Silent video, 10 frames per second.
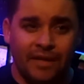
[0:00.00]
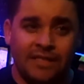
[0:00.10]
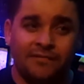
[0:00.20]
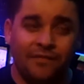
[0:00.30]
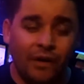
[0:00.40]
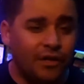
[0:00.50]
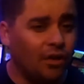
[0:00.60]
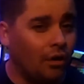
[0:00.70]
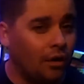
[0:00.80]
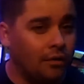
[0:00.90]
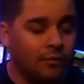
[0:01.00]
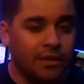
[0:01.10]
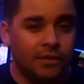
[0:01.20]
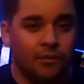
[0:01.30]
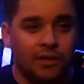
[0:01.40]
It's very dark,
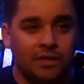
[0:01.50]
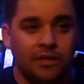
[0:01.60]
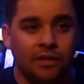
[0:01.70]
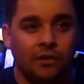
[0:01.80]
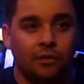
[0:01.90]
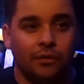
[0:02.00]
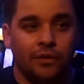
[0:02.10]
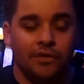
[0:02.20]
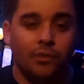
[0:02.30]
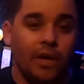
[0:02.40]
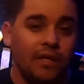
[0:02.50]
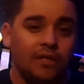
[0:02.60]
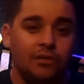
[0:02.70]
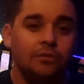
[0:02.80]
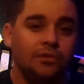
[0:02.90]
which there's way
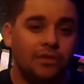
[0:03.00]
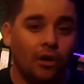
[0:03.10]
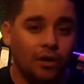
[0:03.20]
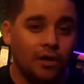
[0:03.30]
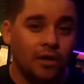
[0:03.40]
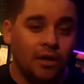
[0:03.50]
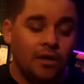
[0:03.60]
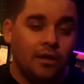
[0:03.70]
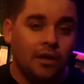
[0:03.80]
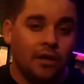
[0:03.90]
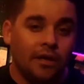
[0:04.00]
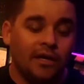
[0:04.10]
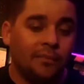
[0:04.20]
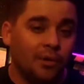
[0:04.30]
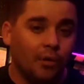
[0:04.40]
to do dark
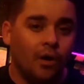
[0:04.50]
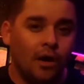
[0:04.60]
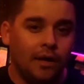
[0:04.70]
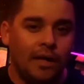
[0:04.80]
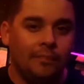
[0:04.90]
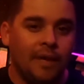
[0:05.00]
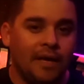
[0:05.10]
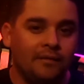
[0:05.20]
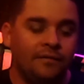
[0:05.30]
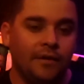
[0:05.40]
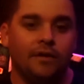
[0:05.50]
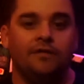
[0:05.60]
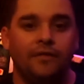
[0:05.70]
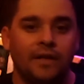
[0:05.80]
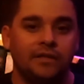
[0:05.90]
in a pro haunt and make it
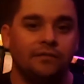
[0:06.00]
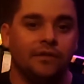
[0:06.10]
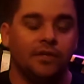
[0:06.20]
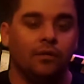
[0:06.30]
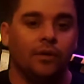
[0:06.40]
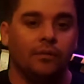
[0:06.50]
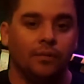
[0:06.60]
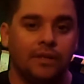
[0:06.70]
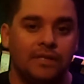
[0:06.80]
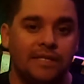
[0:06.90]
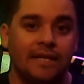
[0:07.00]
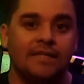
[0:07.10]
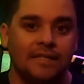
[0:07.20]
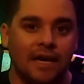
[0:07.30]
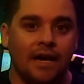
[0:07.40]
very effective, with
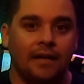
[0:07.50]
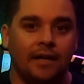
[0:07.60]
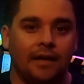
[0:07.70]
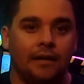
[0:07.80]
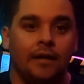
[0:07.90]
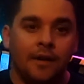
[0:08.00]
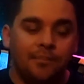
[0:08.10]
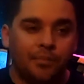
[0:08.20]
set design and